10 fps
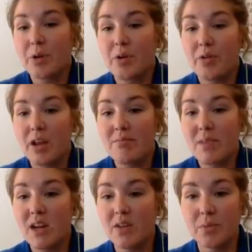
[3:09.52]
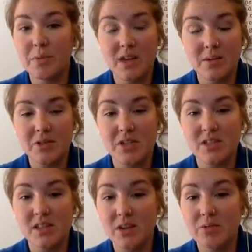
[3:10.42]
we create meaning from the
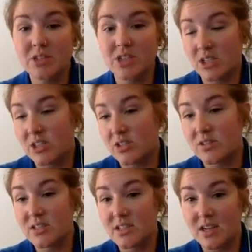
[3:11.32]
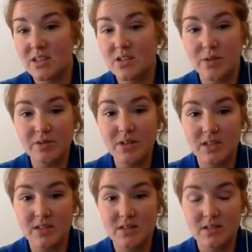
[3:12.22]
images, language, gestures, and signs around
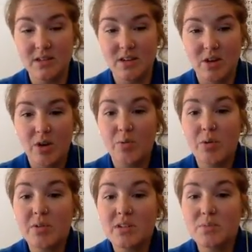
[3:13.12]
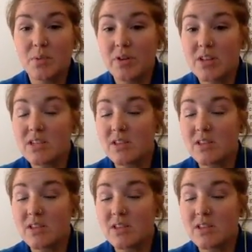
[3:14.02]
us. We will explore this a